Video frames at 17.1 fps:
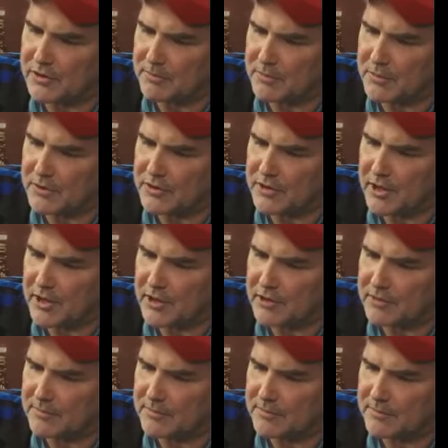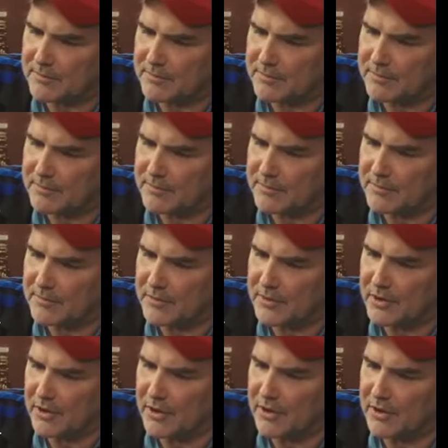to protect.
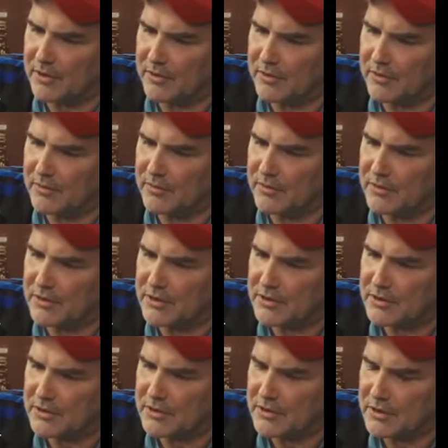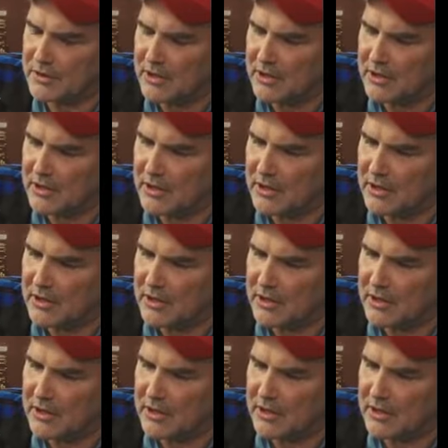But all he knew was
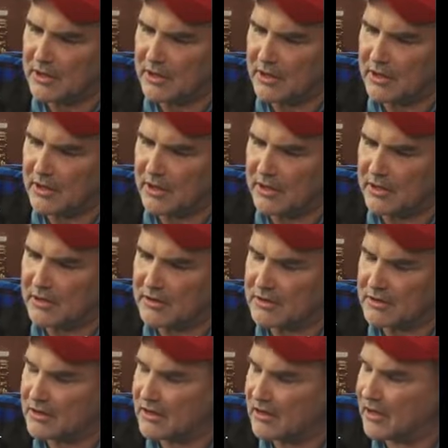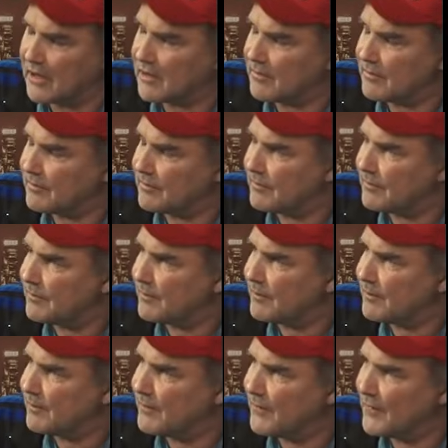he had hate in his gut.
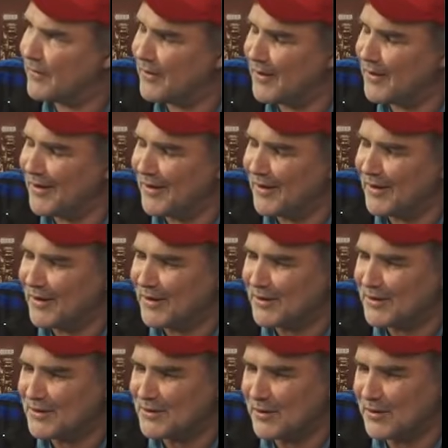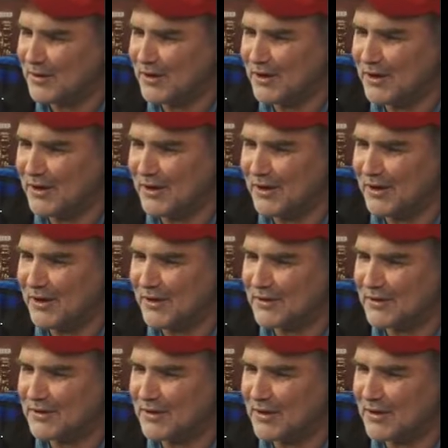So he
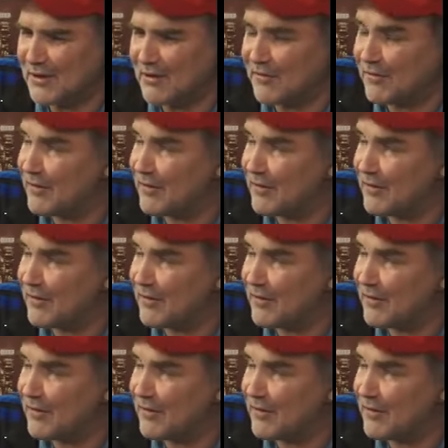started